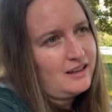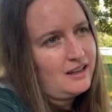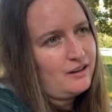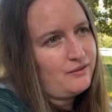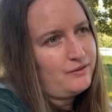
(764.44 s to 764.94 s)

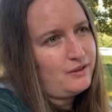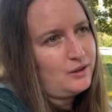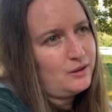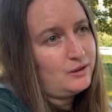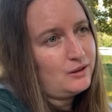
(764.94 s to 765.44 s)
if
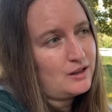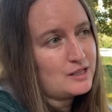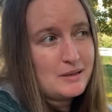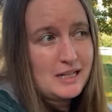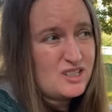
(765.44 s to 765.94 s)
you are
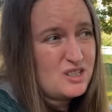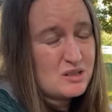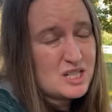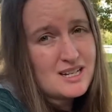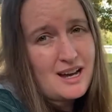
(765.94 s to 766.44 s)
spending too
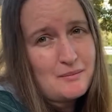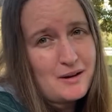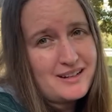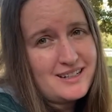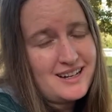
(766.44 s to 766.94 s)
much time on
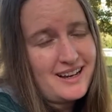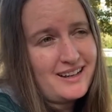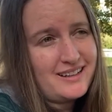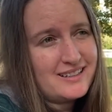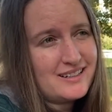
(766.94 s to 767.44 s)
it.
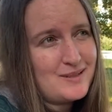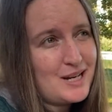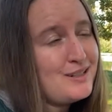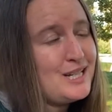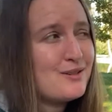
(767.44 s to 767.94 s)
And I'm
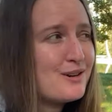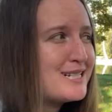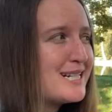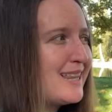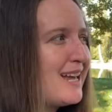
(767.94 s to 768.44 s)
definitely
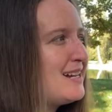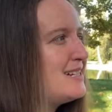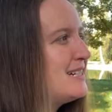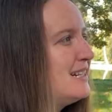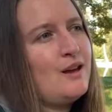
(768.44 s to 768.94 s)
noticing that.
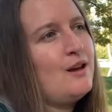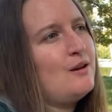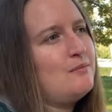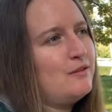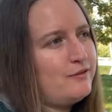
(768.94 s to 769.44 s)

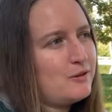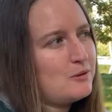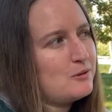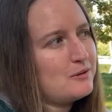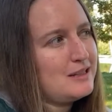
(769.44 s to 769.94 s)

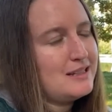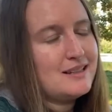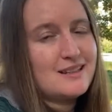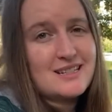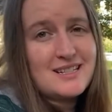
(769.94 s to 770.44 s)
Before
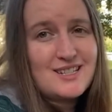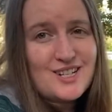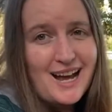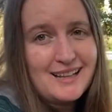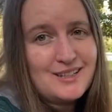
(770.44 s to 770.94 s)
this
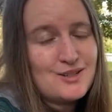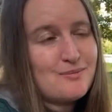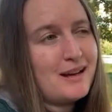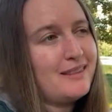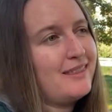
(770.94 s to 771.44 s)
challenge
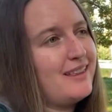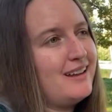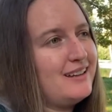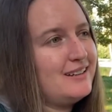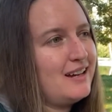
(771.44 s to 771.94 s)
month,
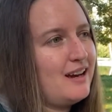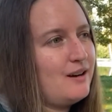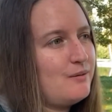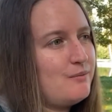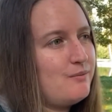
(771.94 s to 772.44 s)
I
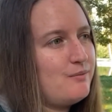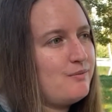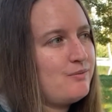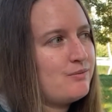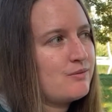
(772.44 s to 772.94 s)

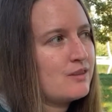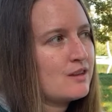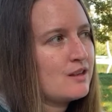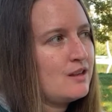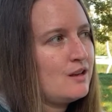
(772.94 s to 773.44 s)

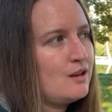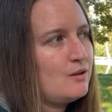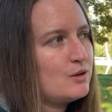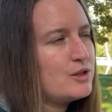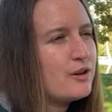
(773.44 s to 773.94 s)

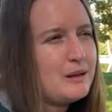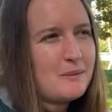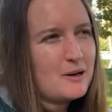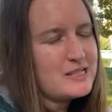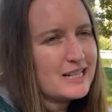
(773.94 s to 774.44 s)
was only
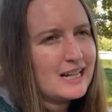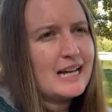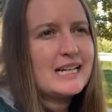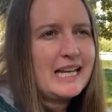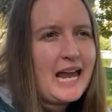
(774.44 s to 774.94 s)
posting
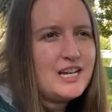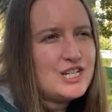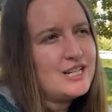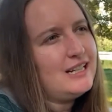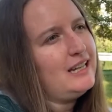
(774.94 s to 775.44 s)

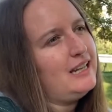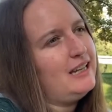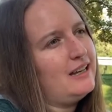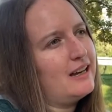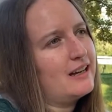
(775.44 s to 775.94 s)
occasionally
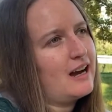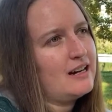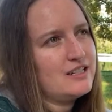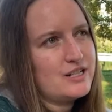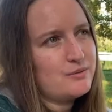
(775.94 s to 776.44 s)
and kind of
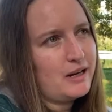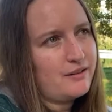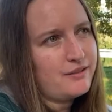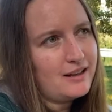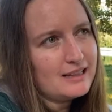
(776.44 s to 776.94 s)
just when I
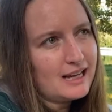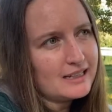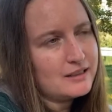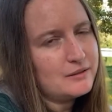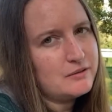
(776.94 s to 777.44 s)
felt like
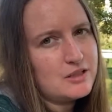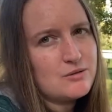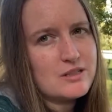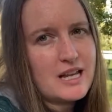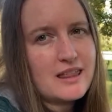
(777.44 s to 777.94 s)
it, which
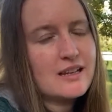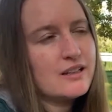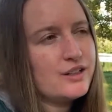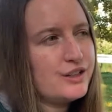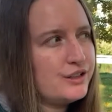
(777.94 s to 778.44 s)
was, I think, a
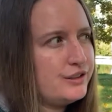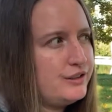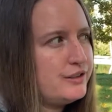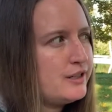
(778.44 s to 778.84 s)
good